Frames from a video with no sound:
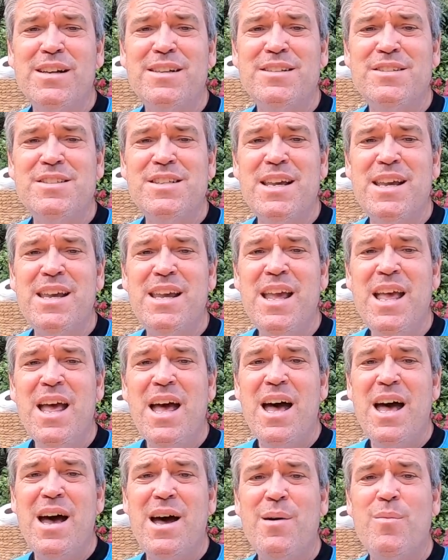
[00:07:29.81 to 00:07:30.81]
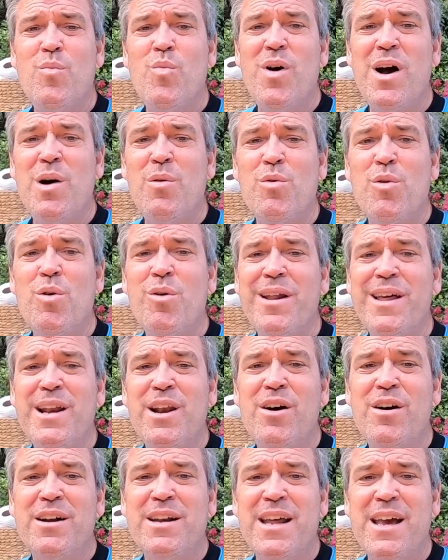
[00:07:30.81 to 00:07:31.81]
to see um, while we're all in
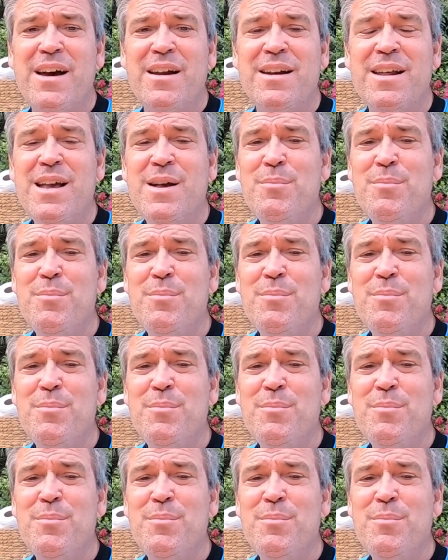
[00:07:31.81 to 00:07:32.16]
lockdown.